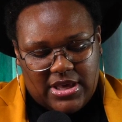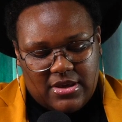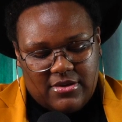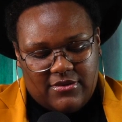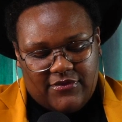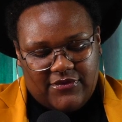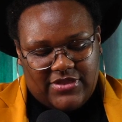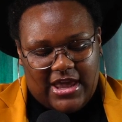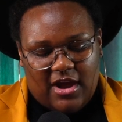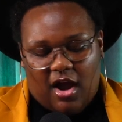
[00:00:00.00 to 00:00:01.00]
if
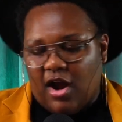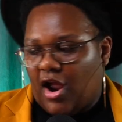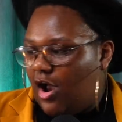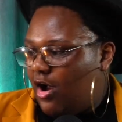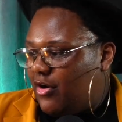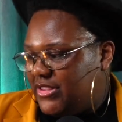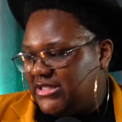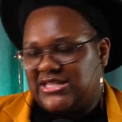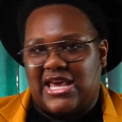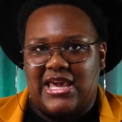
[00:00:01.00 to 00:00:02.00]
they are all the
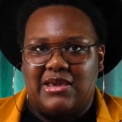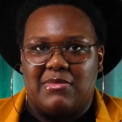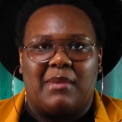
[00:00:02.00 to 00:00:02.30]
same.